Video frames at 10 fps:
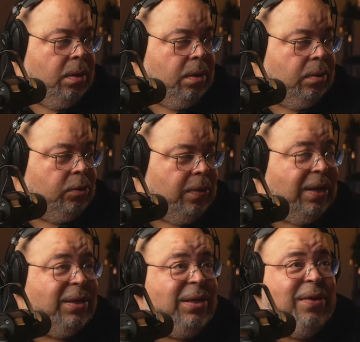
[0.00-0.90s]
I'm trying
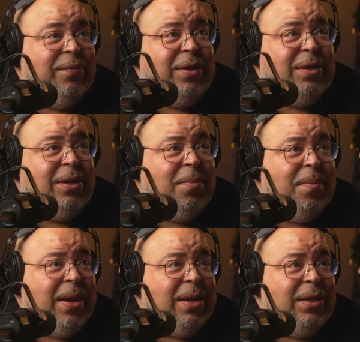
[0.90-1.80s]
to see if there's something
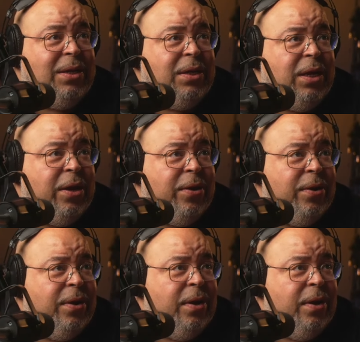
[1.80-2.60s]
I can share